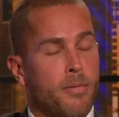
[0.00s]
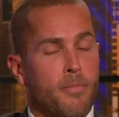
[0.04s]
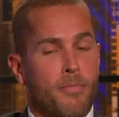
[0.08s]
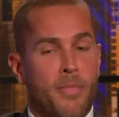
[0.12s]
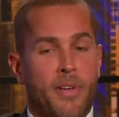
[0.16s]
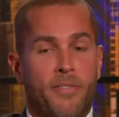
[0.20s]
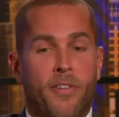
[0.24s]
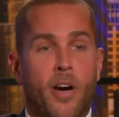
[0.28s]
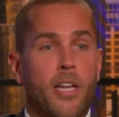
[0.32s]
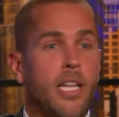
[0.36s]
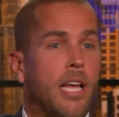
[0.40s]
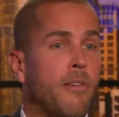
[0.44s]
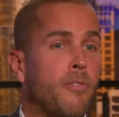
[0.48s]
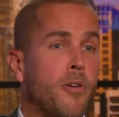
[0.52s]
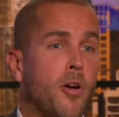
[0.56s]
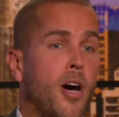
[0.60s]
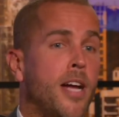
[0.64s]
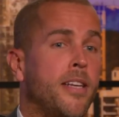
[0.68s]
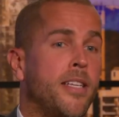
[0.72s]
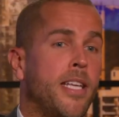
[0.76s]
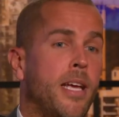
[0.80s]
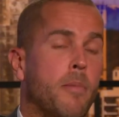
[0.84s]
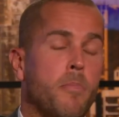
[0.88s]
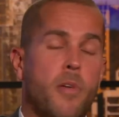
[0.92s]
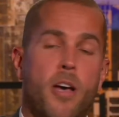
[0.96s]
If I love an
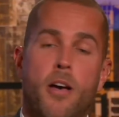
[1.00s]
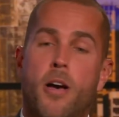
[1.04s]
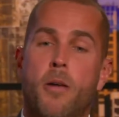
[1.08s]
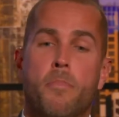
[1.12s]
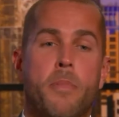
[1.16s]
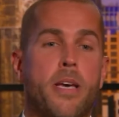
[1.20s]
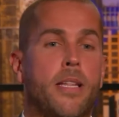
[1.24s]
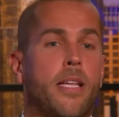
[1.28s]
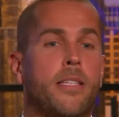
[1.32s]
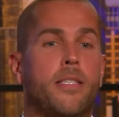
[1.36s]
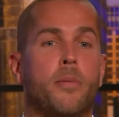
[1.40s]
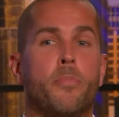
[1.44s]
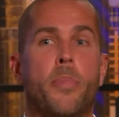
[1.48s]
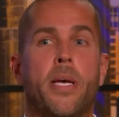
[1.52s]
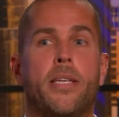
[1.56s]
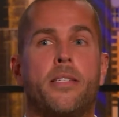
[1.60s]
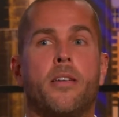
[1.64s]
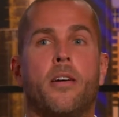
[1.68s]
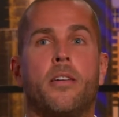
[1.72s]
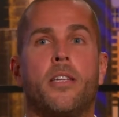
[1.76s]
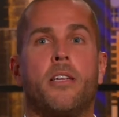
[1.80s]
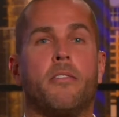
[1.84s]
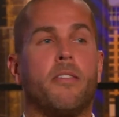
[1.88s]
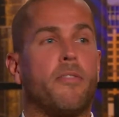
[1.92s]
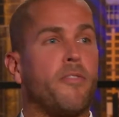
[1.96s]
idea, I'm like, oh man, that's the best
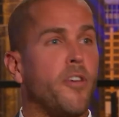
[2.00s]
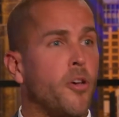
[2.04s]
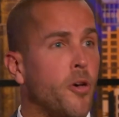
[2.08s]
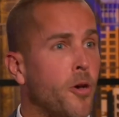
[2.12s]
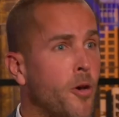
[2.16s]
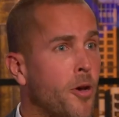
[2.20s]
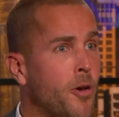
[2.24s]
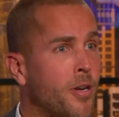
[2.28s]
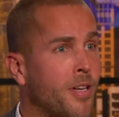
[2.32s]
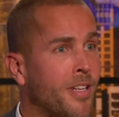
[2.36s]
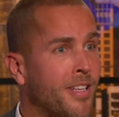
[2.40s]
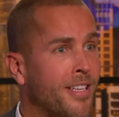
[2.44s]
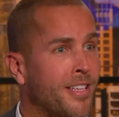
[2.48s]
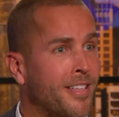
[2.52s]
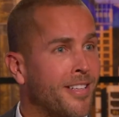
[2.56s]
idea I've ever heard.